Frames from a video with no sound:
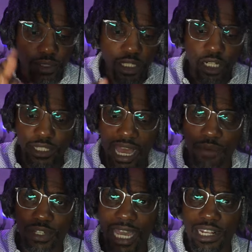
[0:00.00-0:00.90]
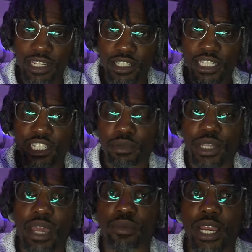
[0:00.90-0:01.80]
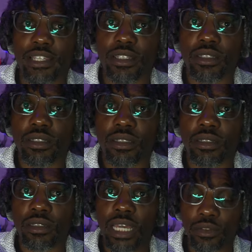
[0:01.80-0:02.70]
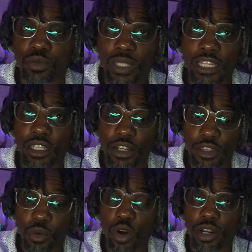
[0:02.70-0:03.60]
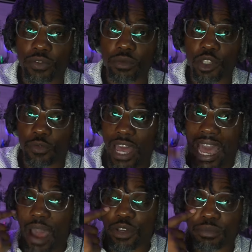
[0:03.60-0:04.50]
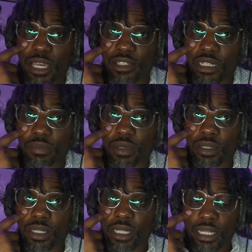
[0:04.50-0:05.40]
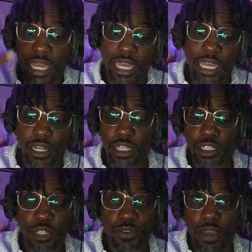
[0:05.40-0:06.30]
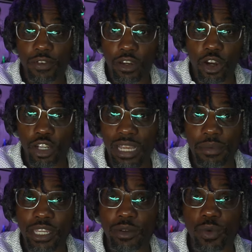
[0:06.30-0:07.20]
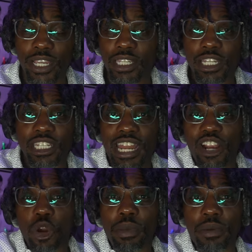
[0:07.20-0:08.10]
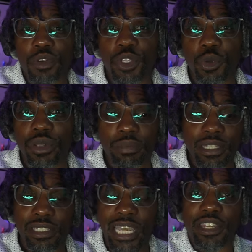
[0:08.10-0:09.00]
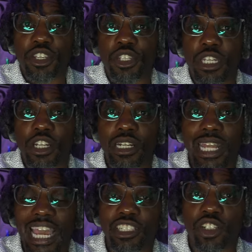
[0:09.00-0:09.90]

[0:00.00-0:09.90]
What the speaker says: time for Caitlin to get some damn rest. That's another one of them. So if her eye was messed up and she have a hard time to get rest, she's not going to be able to shoot. I've been saying this shit. Her legs are